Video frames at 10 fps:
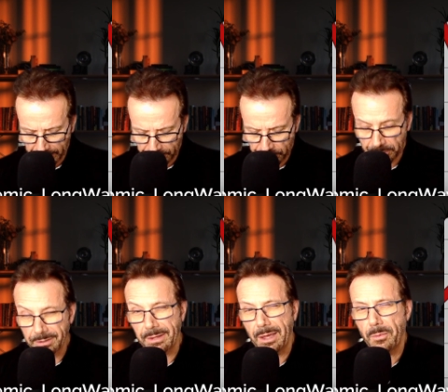uh,
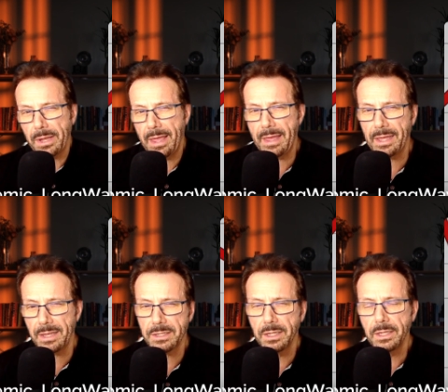correction that we
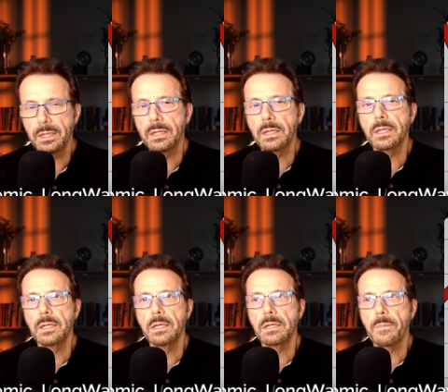had
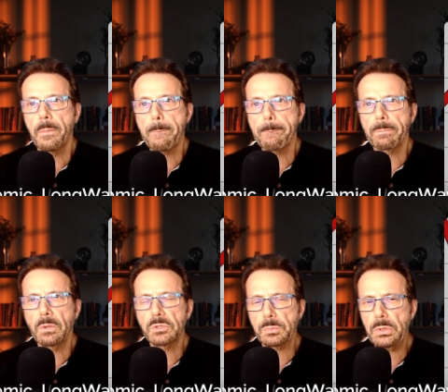
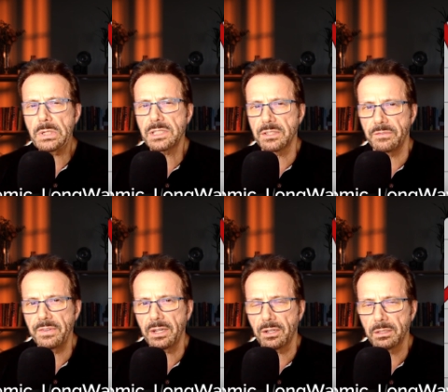was pretty
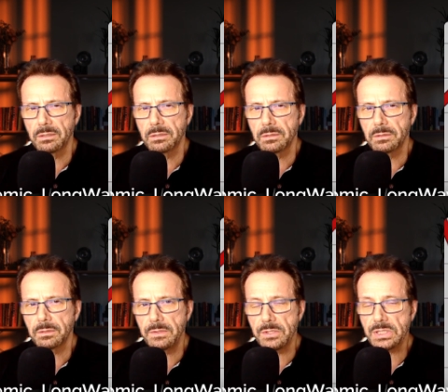severe
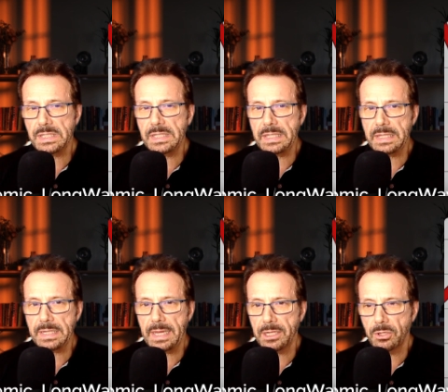in the
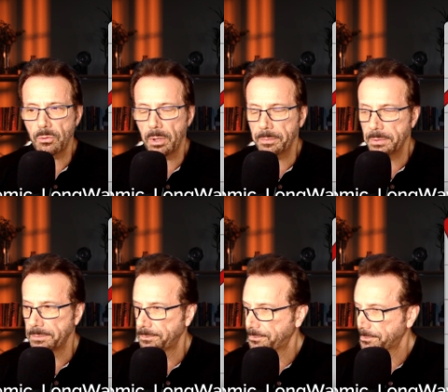city that I grew
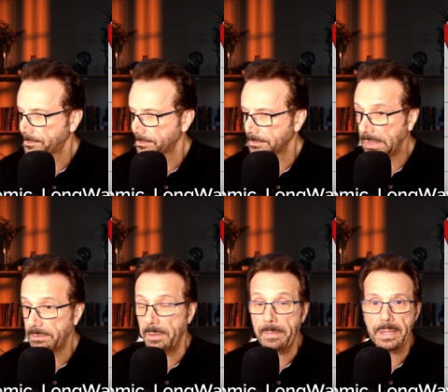up.
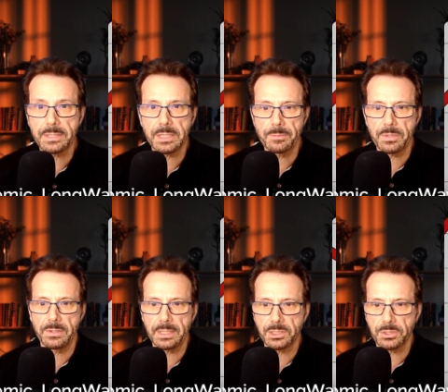I want to make
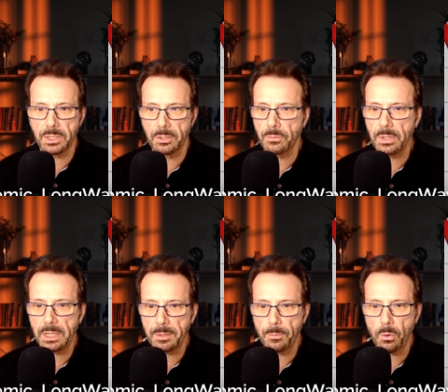something that's uh,
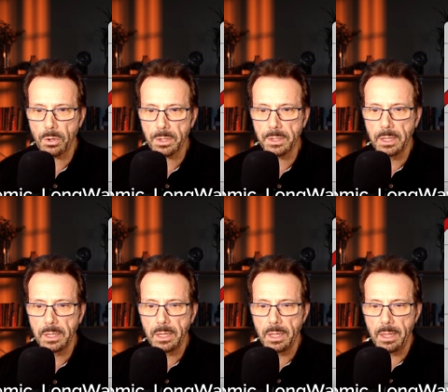really
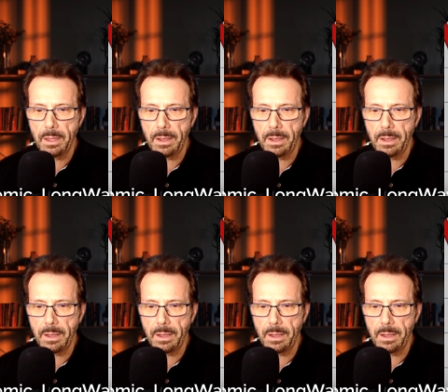important.